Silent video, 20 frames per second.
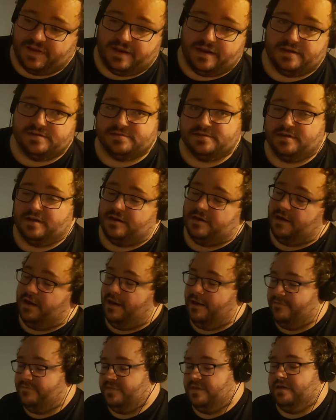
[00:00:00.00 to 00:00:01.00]
fantastic.
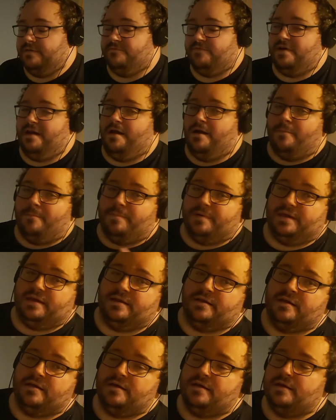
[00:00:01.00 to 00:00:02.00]
I loved it. Very
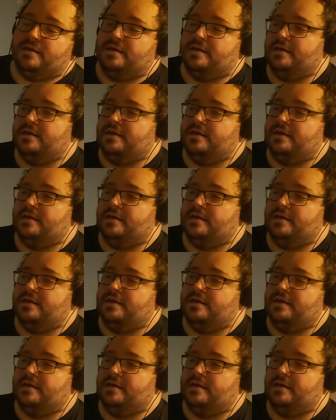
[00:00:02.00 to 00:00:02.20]
upbeat,